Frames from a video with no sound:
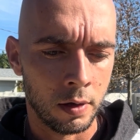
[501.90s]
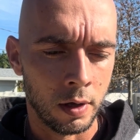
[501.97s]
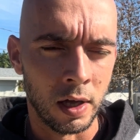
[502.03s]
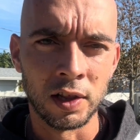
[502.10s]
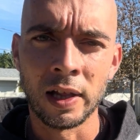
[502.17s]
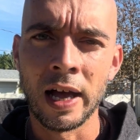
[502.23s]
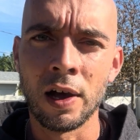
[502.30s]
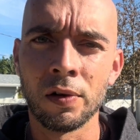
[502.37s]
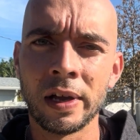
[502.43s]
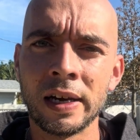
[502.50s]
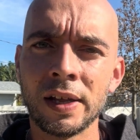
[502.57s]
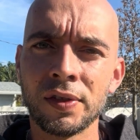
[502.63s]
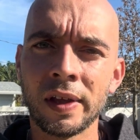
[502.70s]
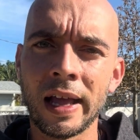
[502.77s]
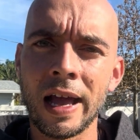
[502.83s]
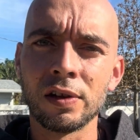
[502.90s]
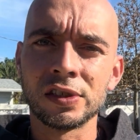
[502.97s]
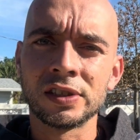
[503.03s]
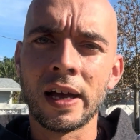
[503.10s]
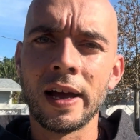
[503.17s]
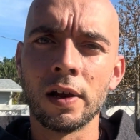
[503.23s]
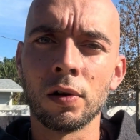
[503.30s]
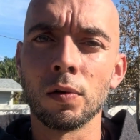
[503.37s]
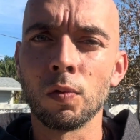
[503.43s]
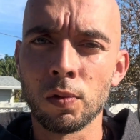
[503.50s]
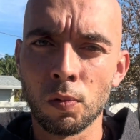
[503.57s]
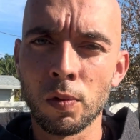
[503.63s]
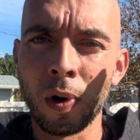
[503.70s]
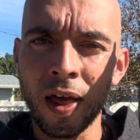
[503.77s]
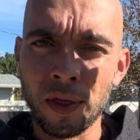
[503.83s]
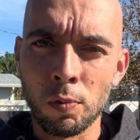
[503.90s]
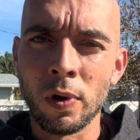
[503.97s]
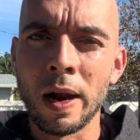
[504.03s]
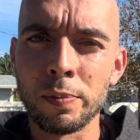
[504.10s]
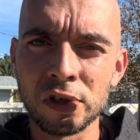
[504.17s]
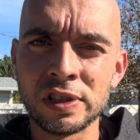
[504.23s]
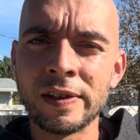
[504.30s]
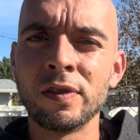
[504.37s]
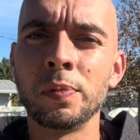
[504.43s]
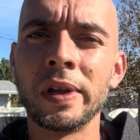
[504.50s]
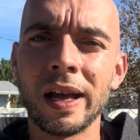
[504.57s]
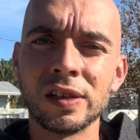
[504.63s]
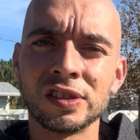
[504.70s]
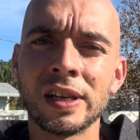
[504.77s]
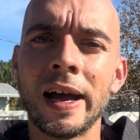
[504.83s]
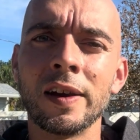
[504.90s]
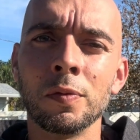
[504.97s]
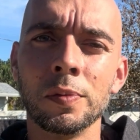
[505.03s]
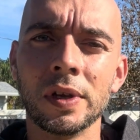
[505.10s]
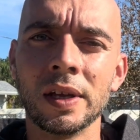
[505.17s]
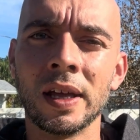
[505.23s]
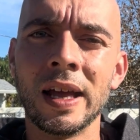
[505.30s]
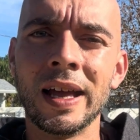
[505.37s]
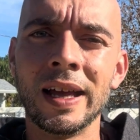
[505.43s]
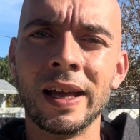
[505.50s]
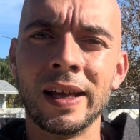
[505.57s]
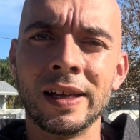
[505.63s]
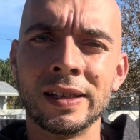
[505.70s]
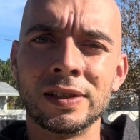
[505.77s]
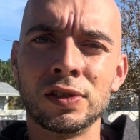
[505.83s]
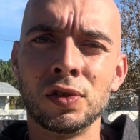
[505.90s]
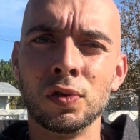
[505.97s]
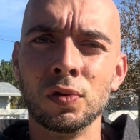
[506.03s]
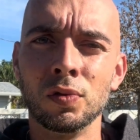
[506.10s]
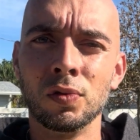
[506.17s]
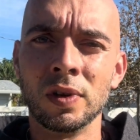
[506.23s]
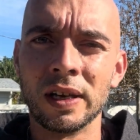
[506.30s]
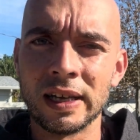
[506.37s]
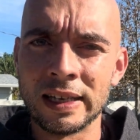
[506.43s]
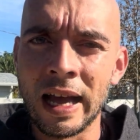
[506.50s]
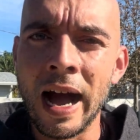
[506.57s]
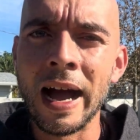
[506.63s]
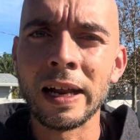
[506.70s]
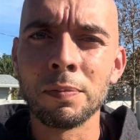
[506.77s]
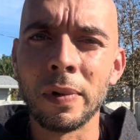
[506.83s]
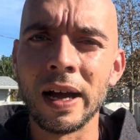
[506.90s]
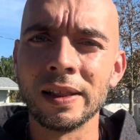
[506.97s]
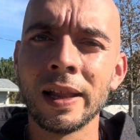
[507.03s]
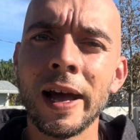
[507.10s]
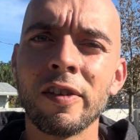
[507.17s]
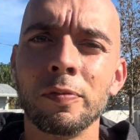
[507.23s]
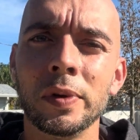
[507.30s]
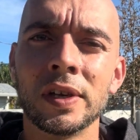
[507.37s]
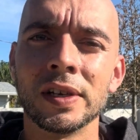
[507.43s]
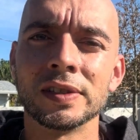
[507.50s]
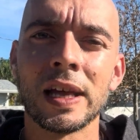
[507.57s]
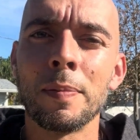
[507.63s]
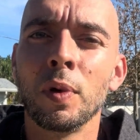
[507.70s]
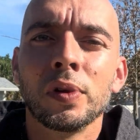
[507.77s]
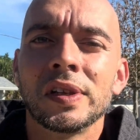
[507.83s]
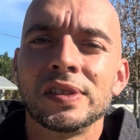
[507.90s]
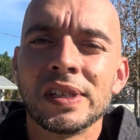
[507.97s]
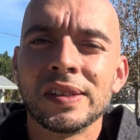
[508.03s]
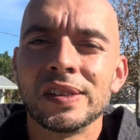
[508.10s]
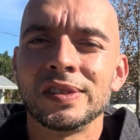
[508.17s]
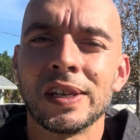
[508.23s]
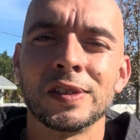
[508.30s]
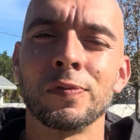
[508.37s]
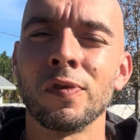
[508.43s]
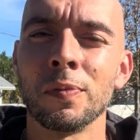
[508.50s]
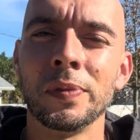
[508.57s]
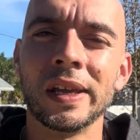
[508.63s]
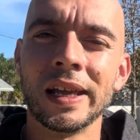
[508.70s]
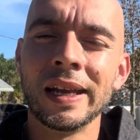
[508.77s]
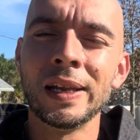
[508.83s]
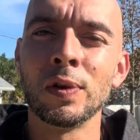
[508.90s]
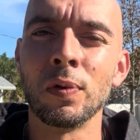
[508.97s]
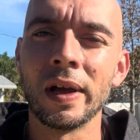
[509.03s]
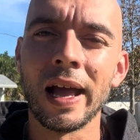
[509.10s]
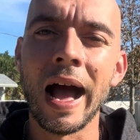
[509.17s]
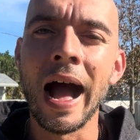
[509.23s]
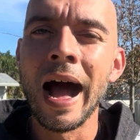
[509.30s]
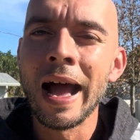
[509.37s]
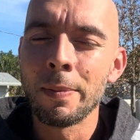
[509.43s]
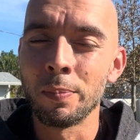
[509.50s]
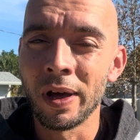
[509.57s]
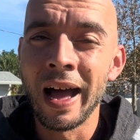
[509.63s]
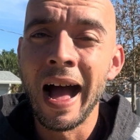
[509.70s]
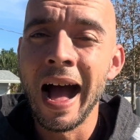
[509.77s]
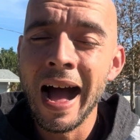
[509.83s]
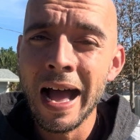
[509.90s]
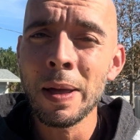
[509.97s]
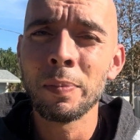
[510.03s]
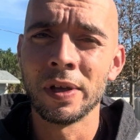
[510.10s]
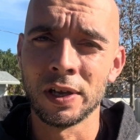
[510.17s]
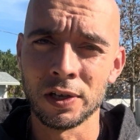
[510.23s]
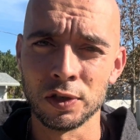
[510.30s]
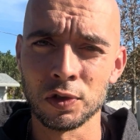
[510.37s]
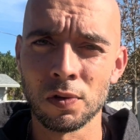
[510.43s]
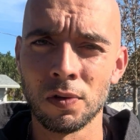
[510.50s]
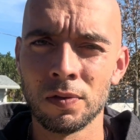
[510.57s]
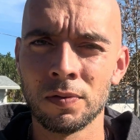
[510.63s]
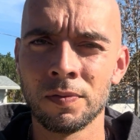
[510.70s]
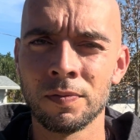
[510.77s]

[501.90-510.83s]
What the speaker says: allow anything outside, or what I perceive to be outside of me, to guide my life, because I'm only seeing these things from me anyway. But I'm in control.